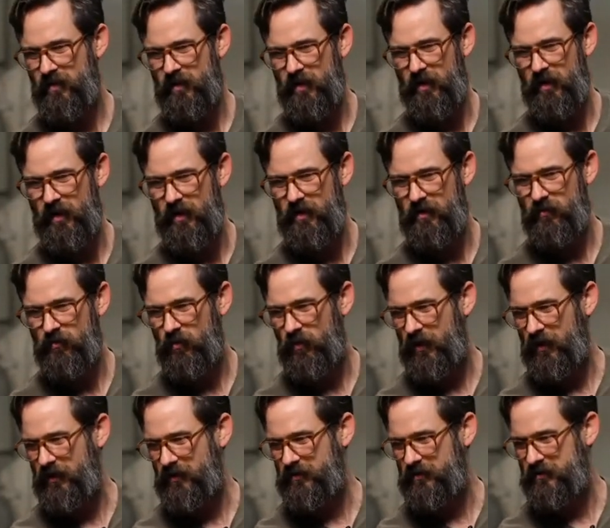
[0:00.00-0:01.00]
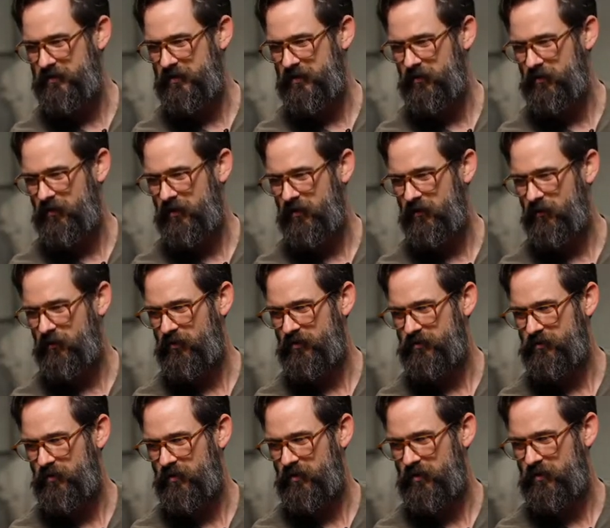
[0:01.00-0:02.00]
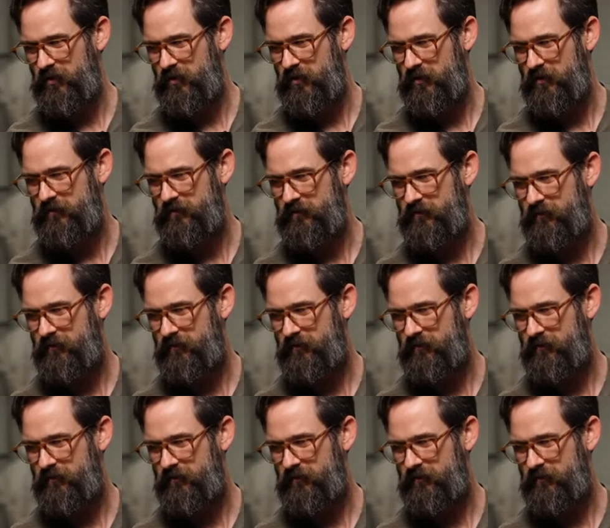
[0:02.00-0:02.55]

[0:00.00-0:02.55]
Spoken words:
Can't wait to see what everyone's working on.